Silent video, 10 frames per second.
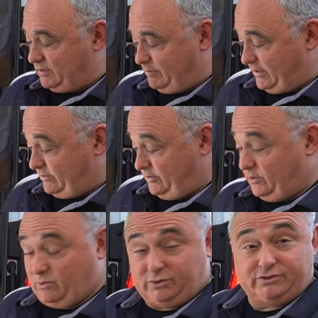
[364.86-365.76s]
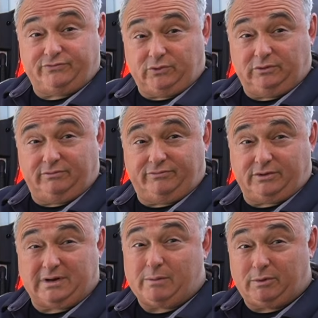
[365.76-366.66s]
about 3/4 full for
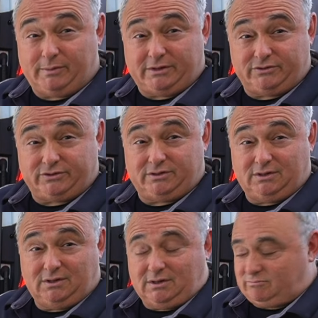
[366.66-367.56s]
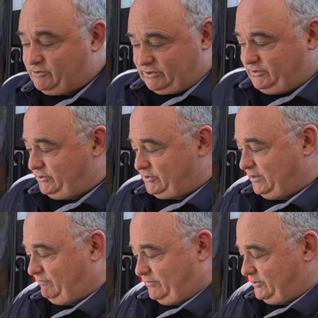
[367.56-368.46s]
a couple of months just to
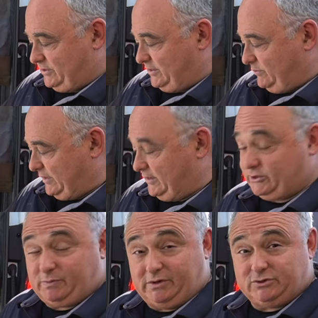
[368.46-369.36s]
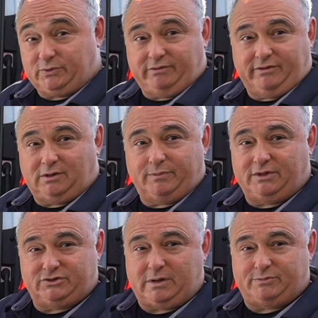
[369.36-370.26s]
see if there's any smells would develop, and
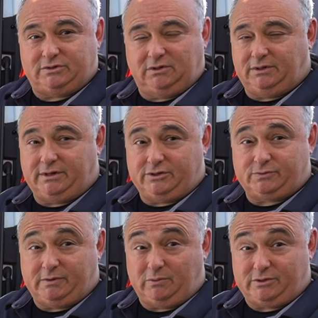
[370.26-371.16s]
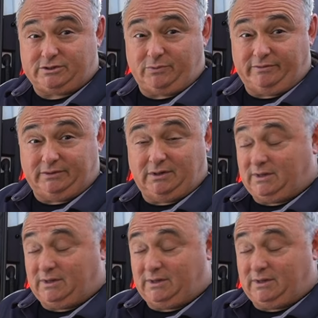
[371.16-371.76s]
there's absolutely no smell whatsoever.